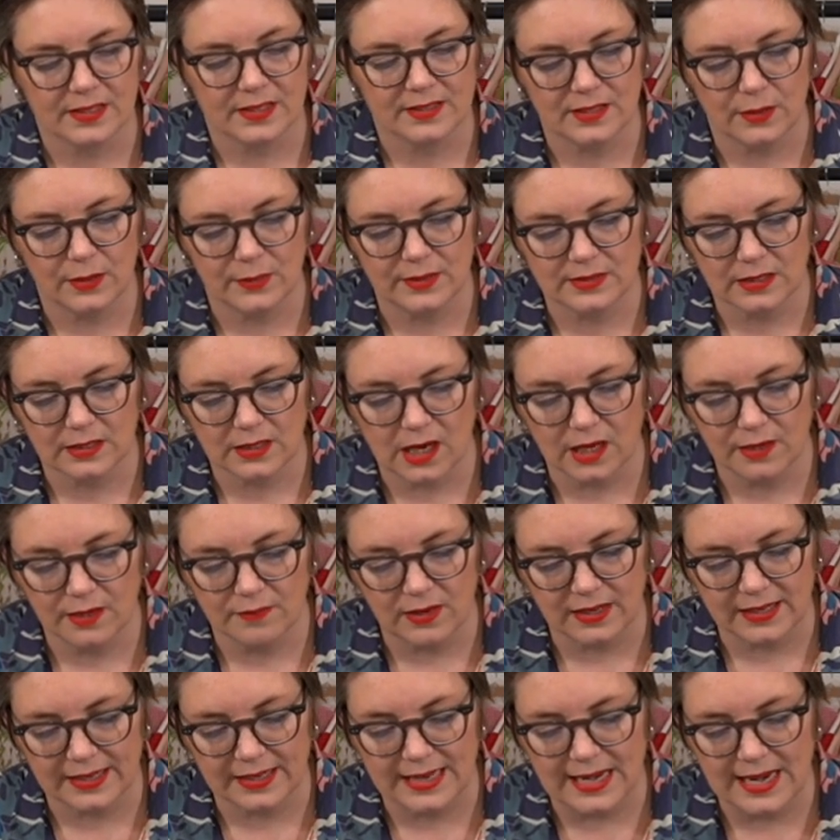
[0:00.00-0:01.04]
So it's kind
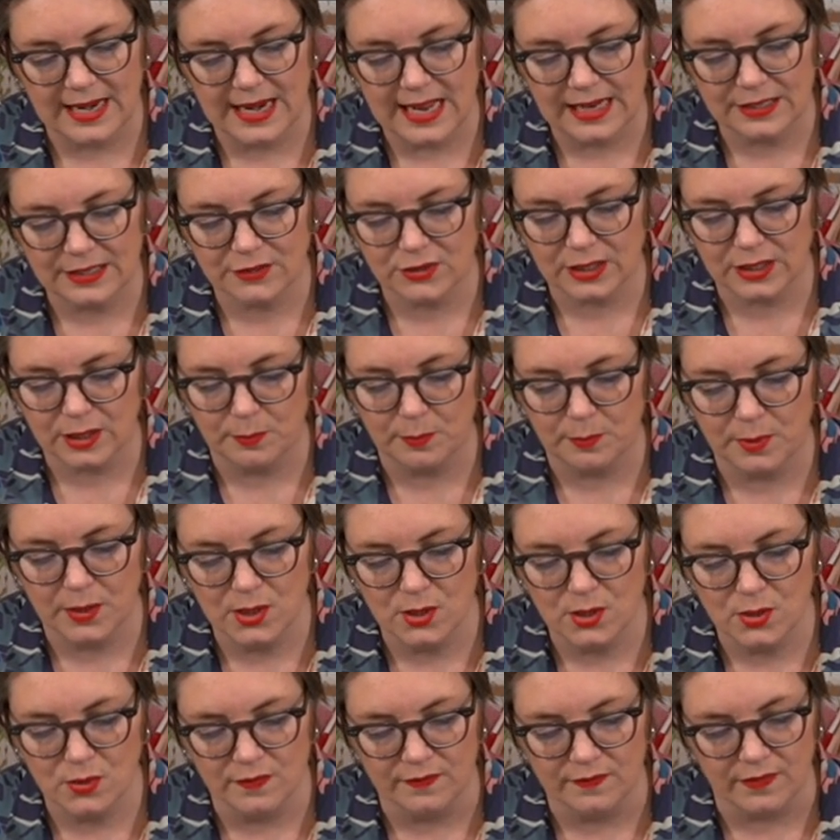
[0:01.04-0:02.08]
of like an electric
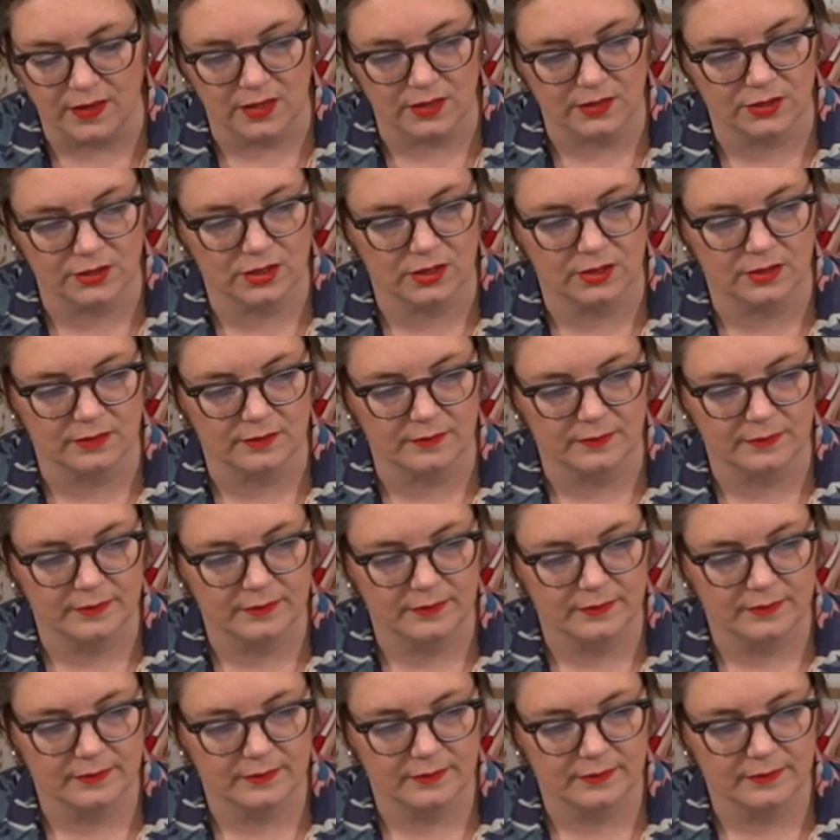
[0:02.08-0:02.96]
blue version.